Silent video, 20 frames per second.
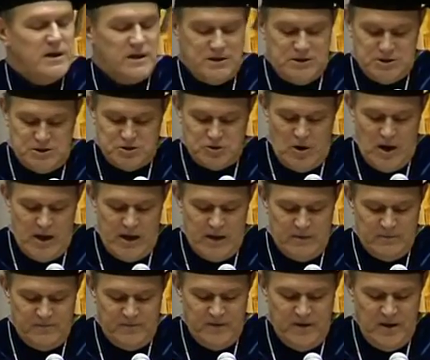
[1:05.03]
into
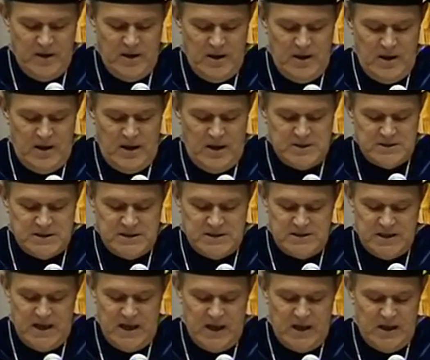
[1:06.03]
triumph, and
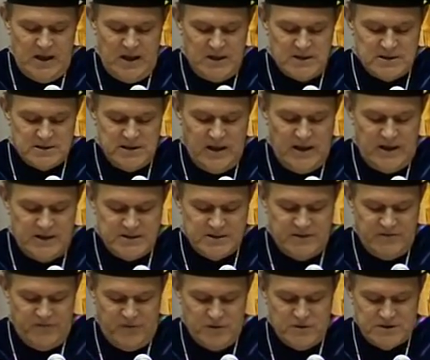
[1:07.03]
today he has let his
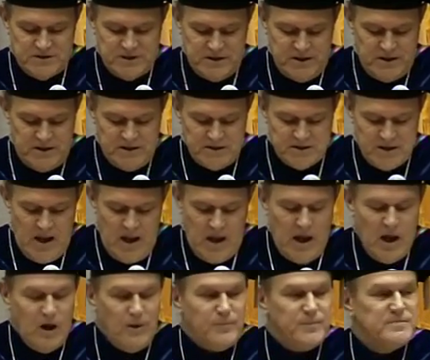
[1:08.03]
adversities
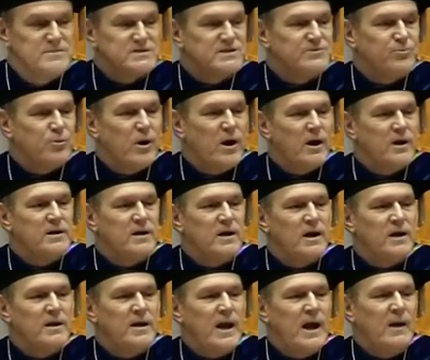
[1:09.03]
help him spread
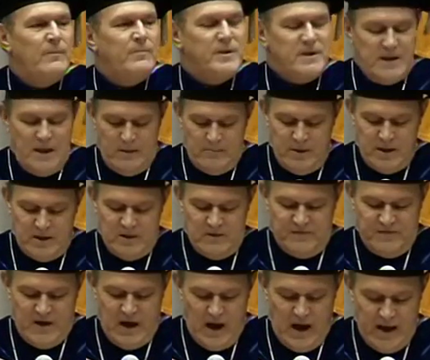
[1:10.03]
an epidemic
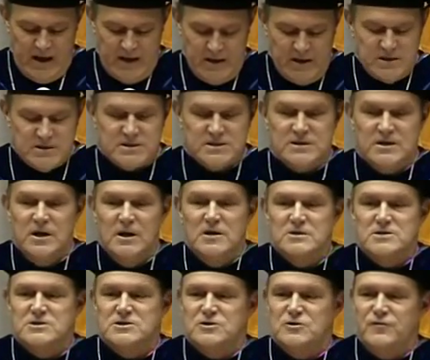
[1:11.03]
of kindness,
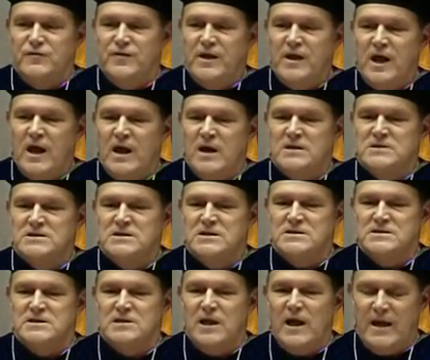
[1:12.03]
serving as
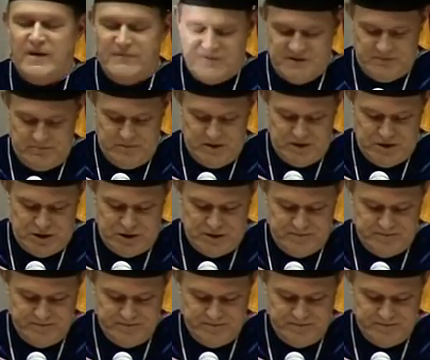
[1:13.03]
his life's mission.